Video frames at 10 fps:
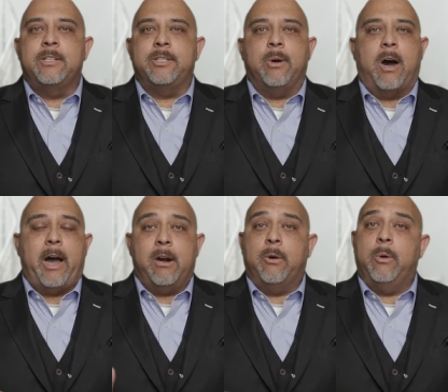to
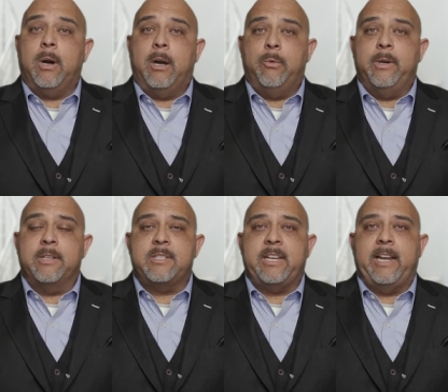hire a real
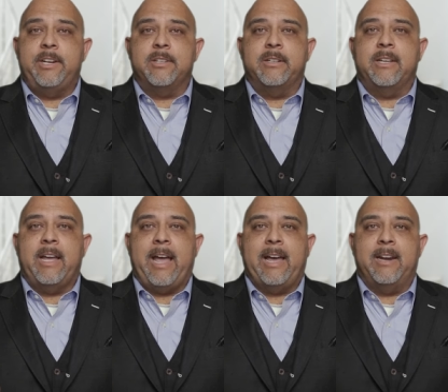estate agent
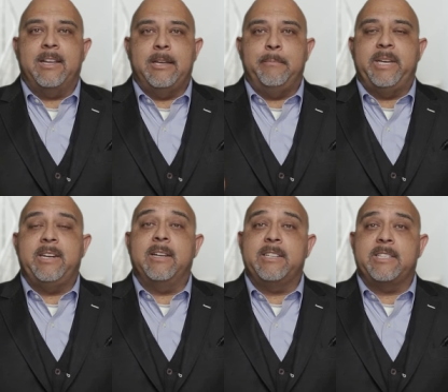and
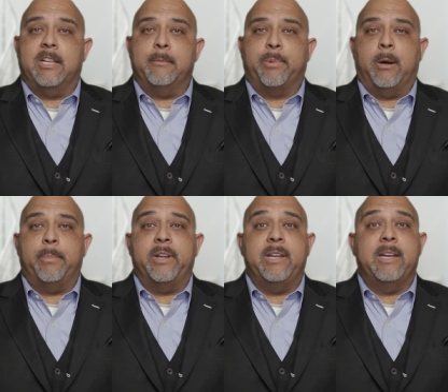immediately sell the
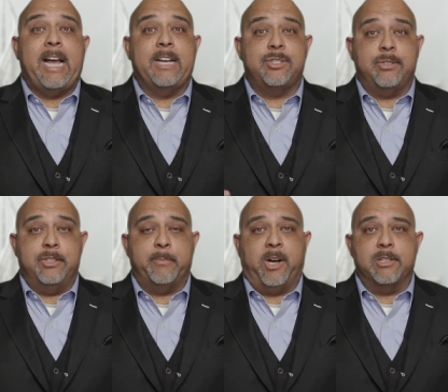property as soon
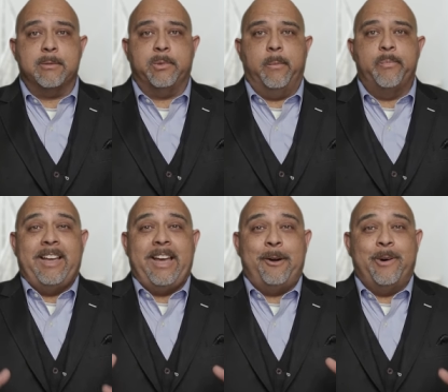as possible.
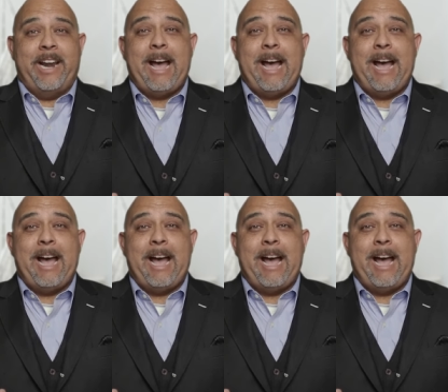And what